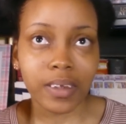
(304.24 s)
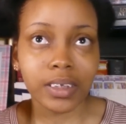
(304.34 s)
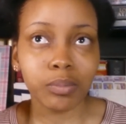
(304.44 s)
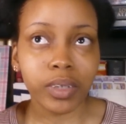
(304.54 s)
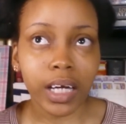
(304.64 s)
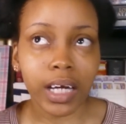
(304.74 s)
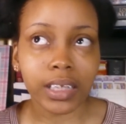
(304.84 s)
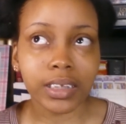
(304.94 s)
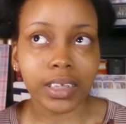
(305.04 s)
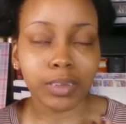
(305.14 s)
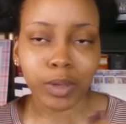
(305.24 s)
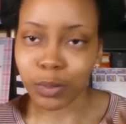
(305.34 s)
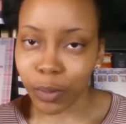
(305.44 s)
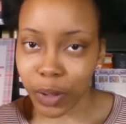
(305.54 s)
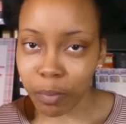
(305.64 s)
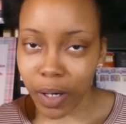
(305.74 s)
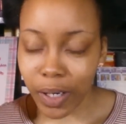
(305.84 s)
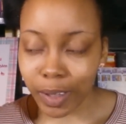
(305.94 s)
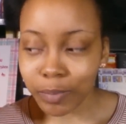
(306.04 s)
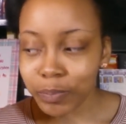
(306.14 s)
this book has a special part in my
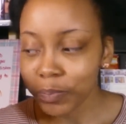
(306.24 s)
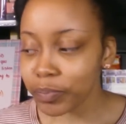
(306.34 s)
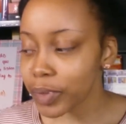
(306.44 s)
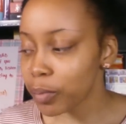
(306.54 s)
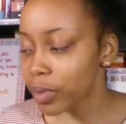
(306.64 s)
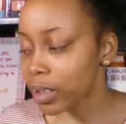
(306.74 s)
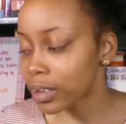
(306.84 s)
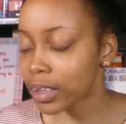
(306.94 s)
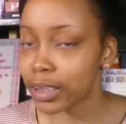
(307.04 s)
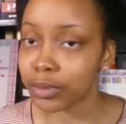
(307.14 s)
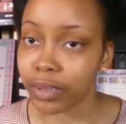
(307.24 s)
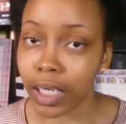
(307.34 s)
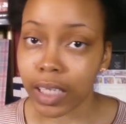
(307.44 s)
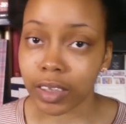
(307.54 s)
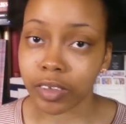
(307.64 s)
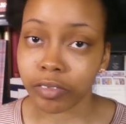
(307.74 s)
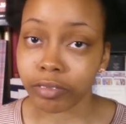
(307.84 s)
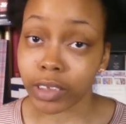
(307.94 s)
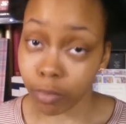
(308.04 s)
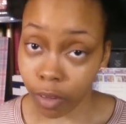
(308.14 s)
heart because I do have
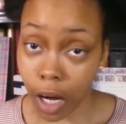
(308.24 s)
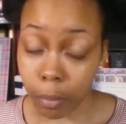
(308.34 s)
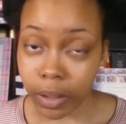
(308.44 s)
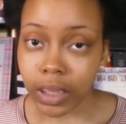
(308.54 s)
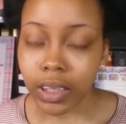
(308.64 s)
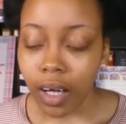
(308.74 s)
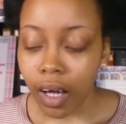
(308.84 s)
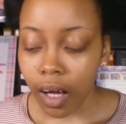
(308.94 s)
several copies.